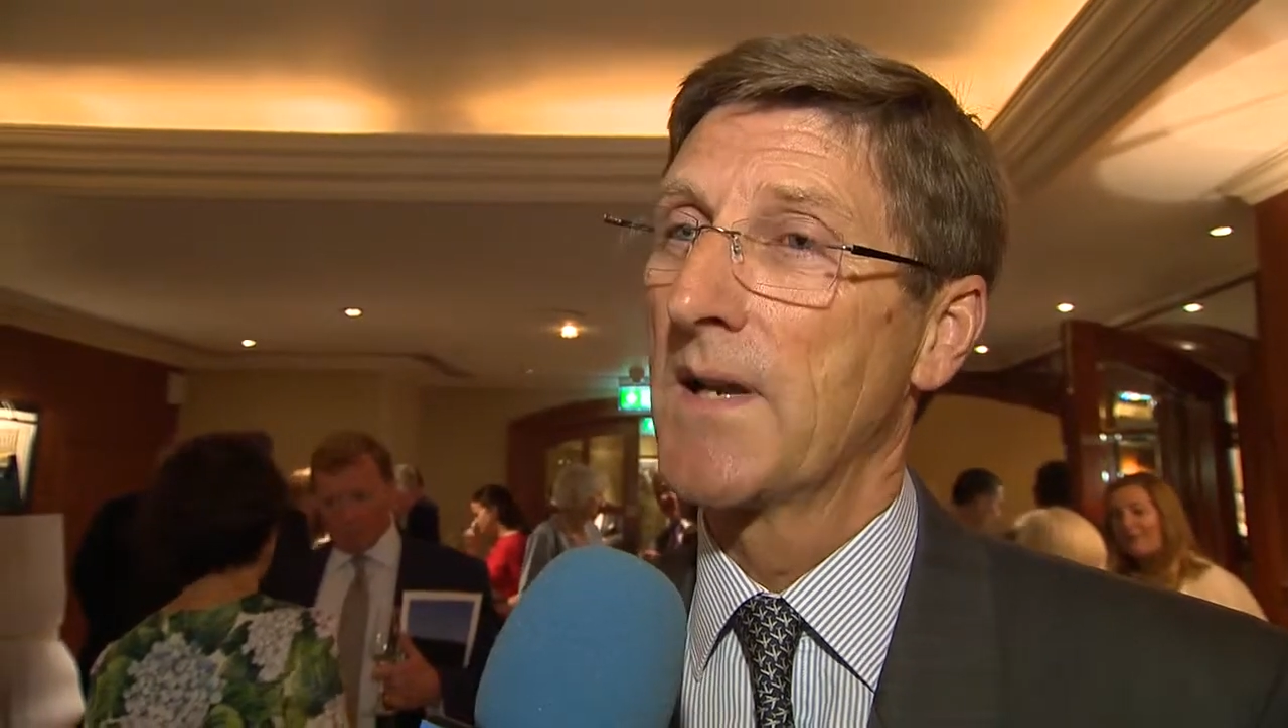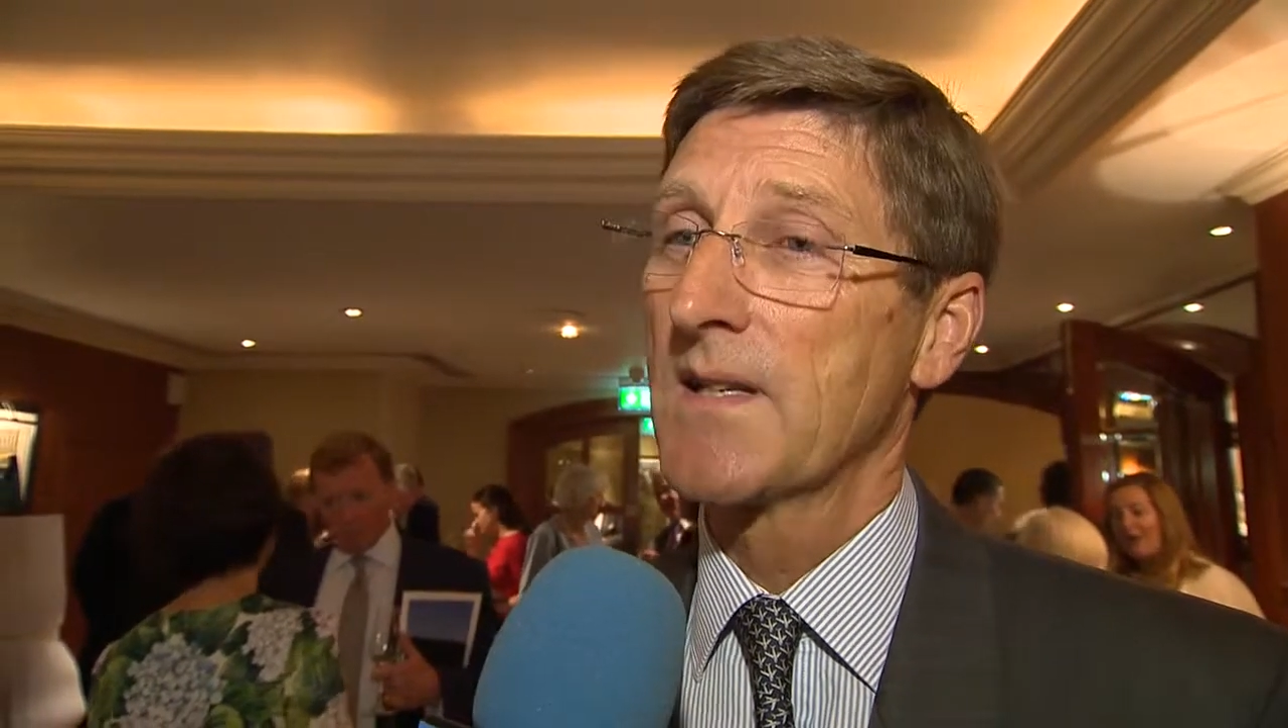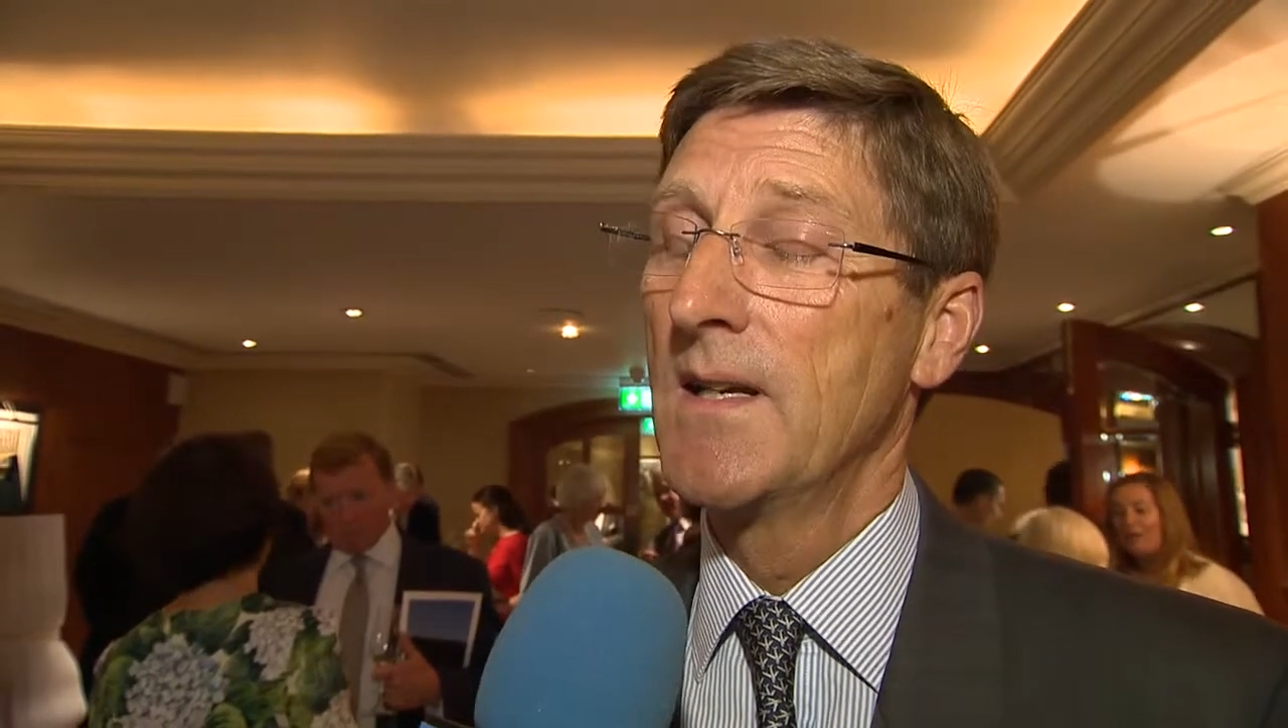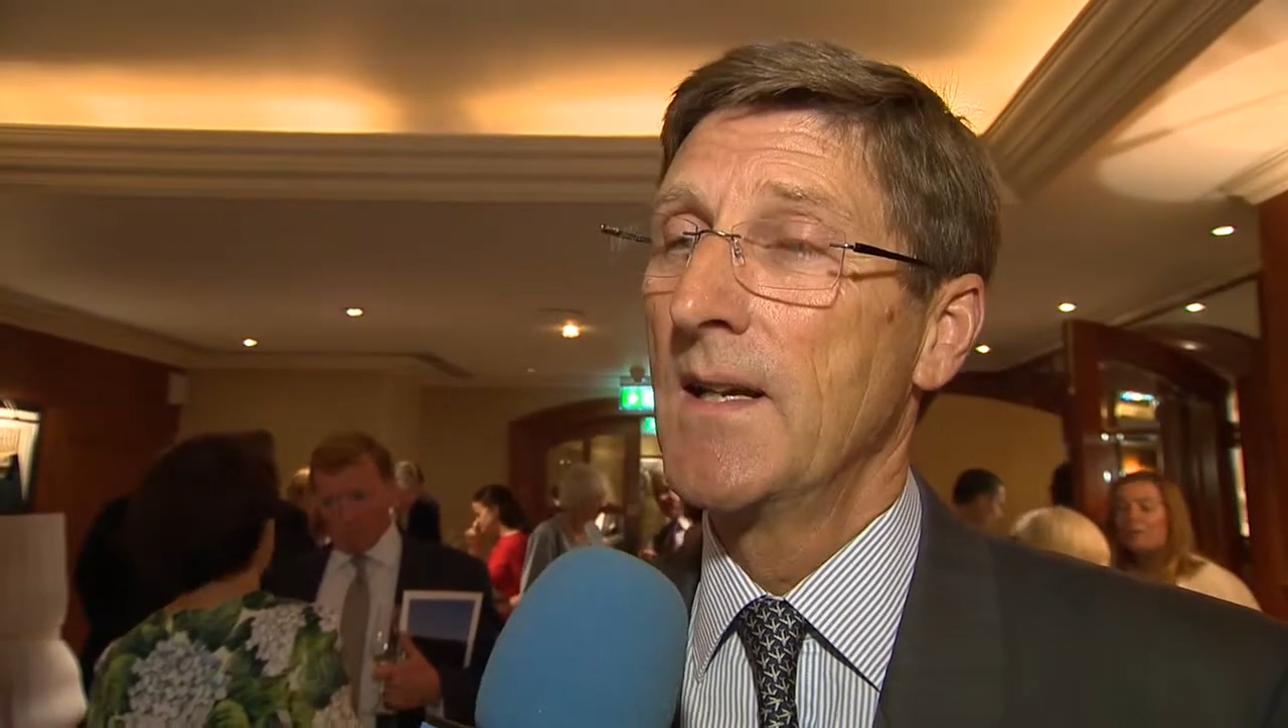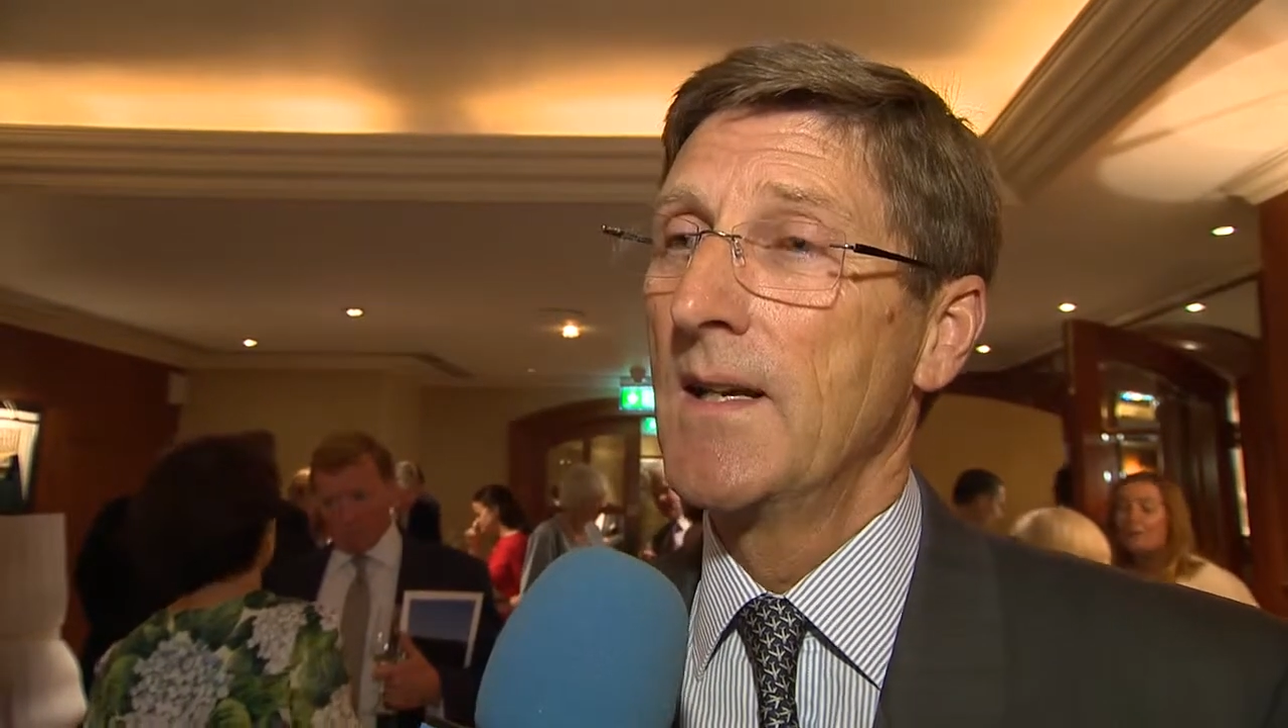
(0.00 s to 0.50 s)

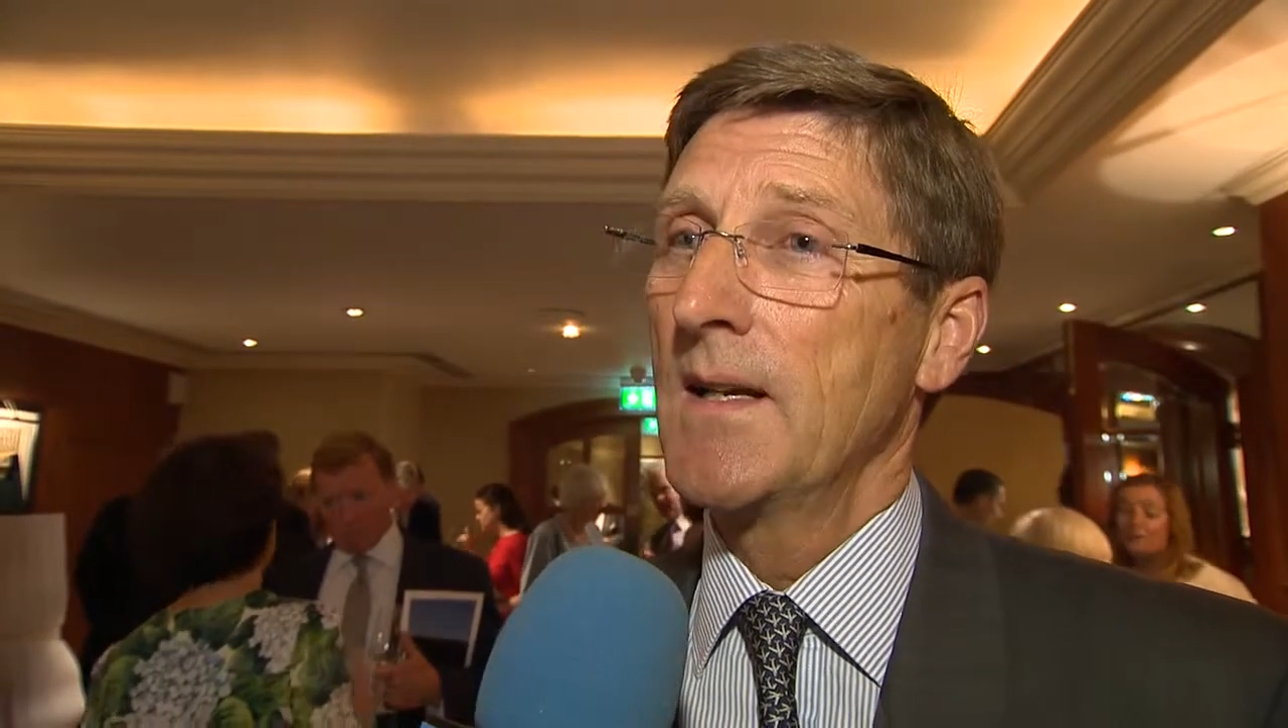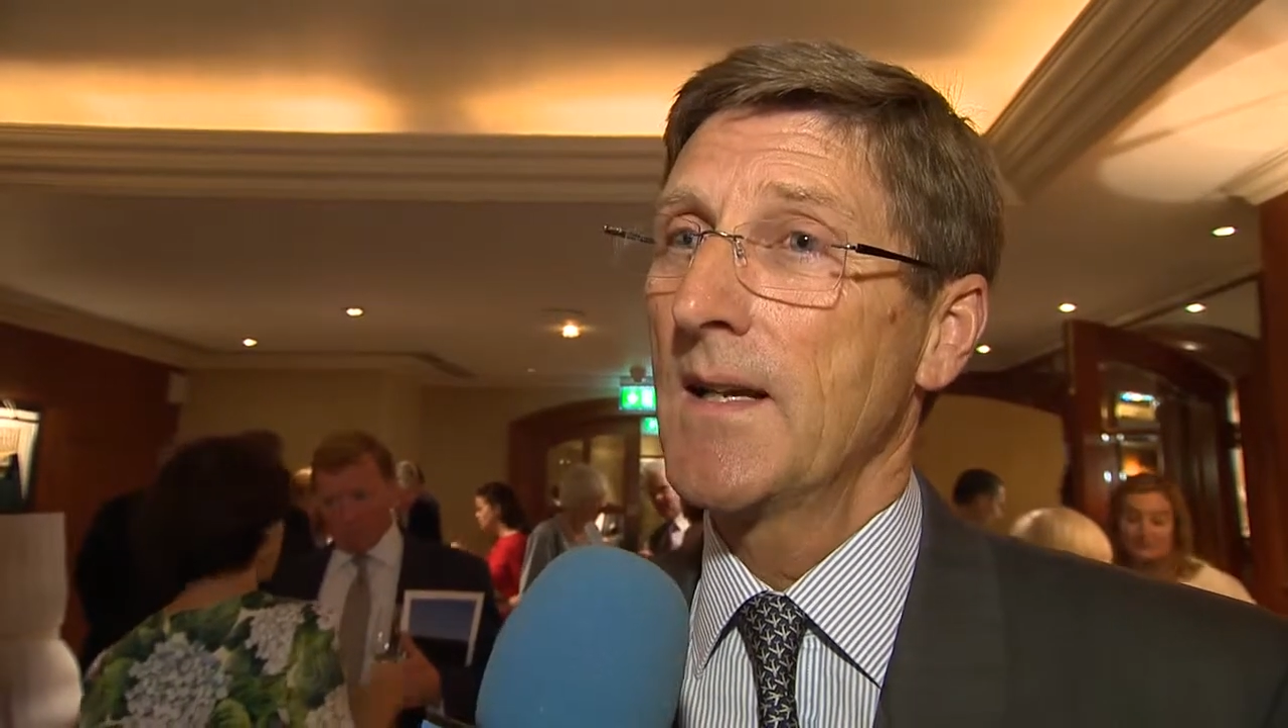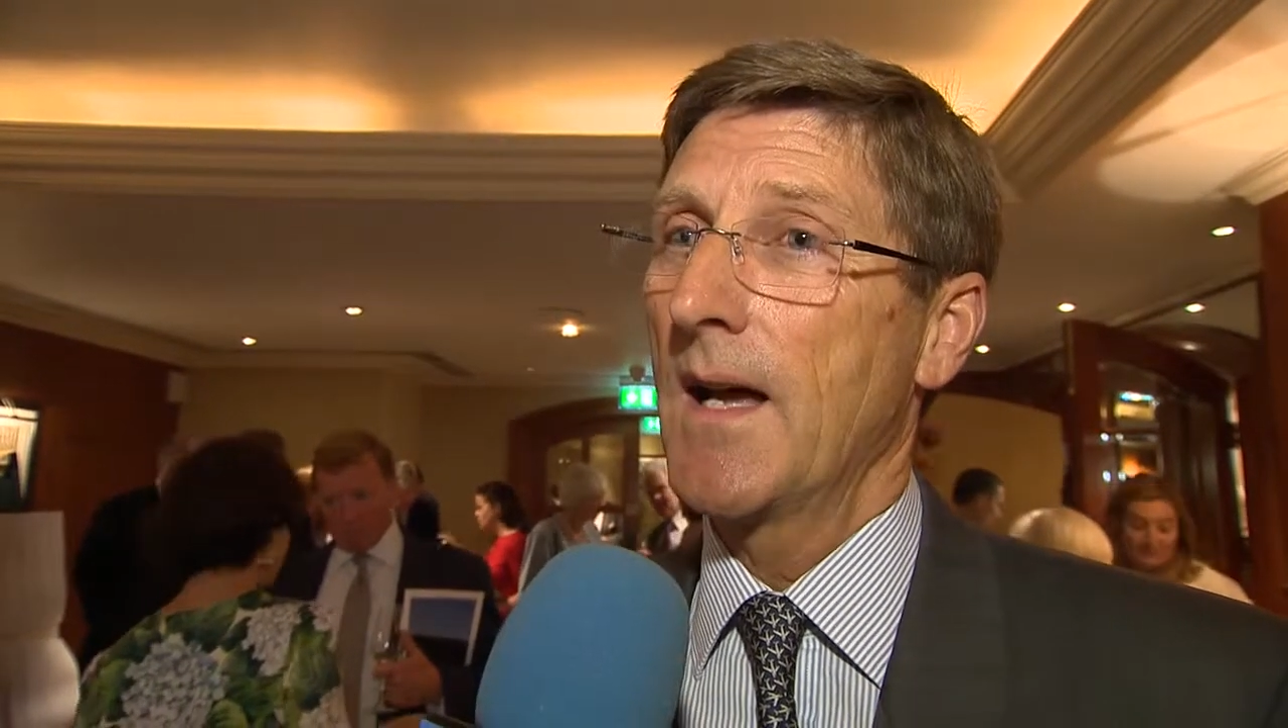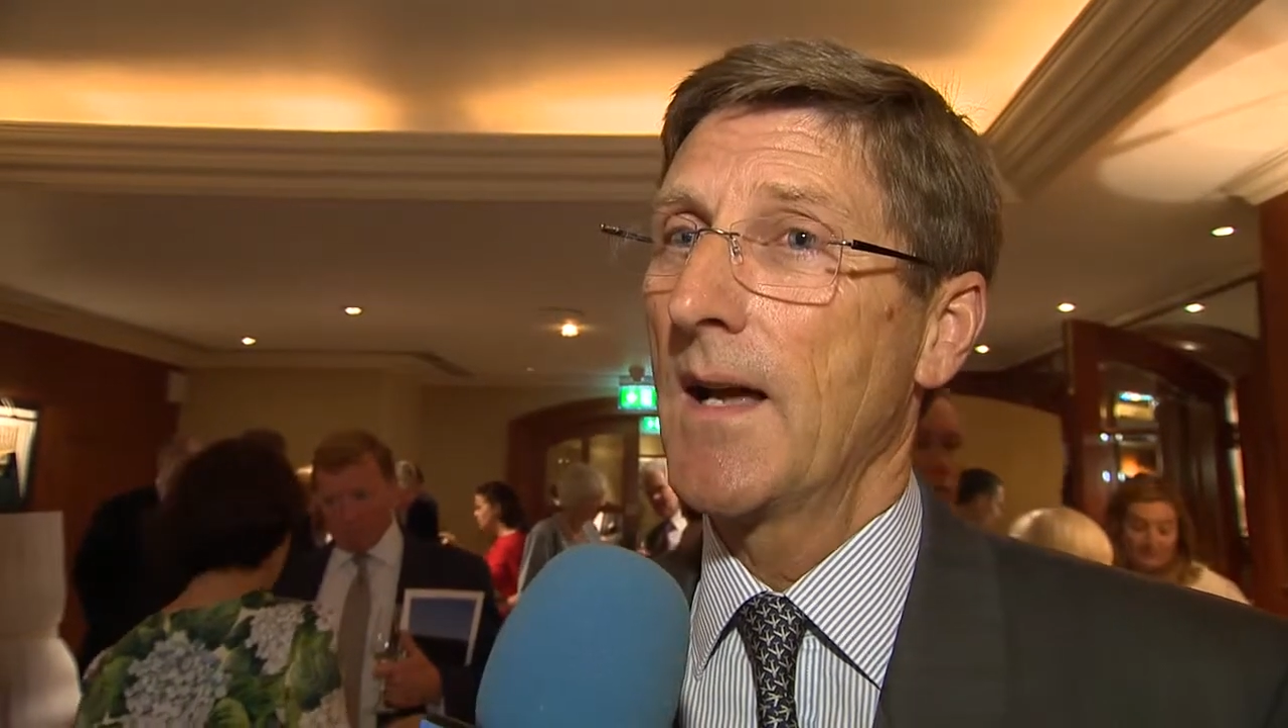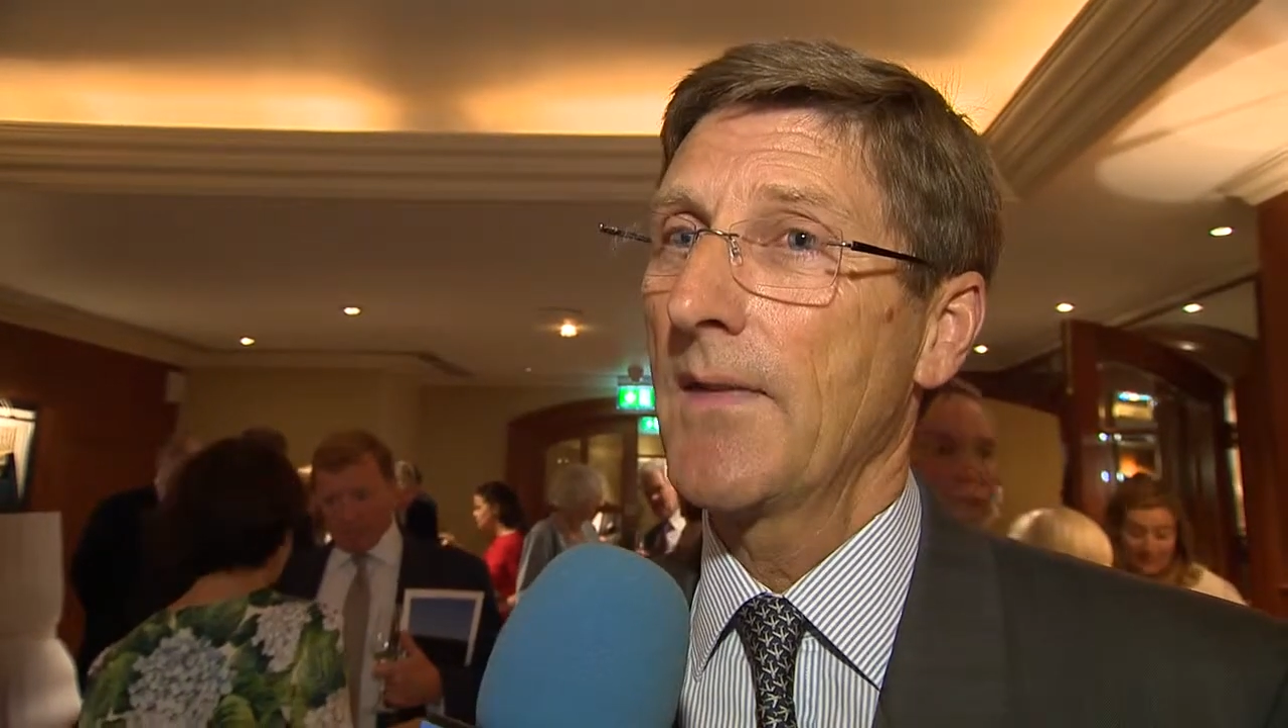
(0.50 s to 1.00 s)
But
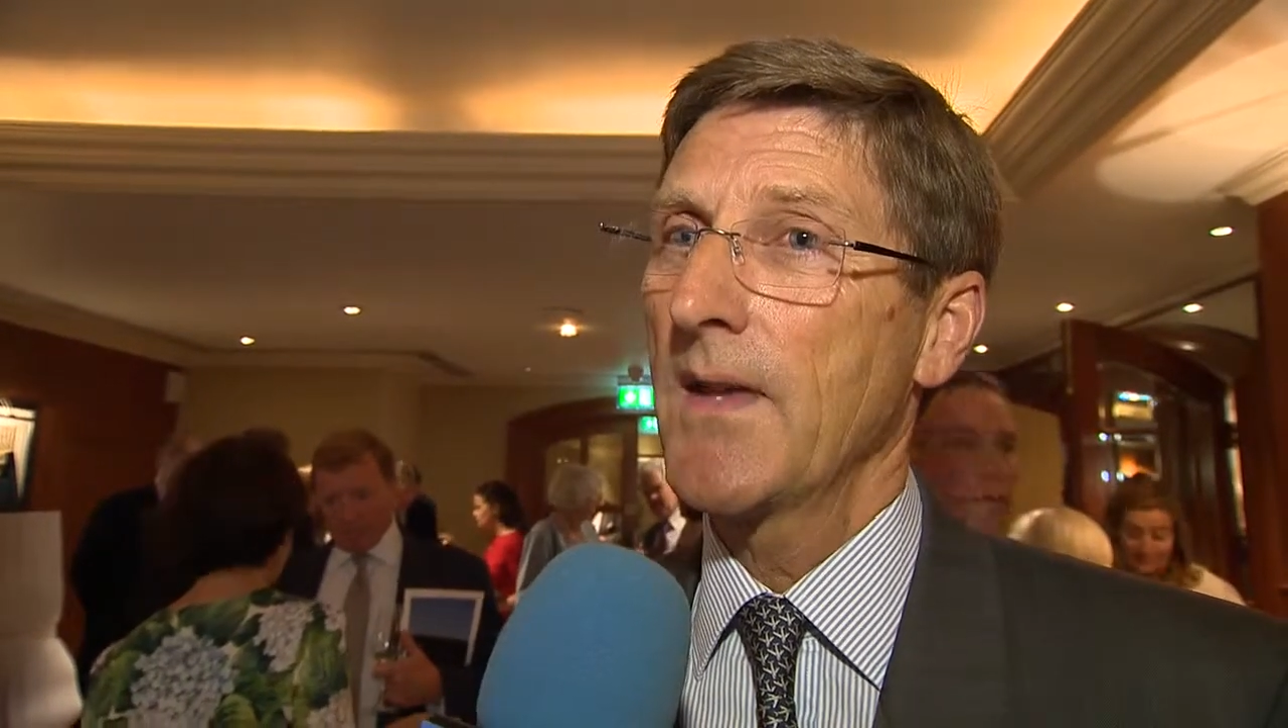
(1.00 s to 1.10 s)
I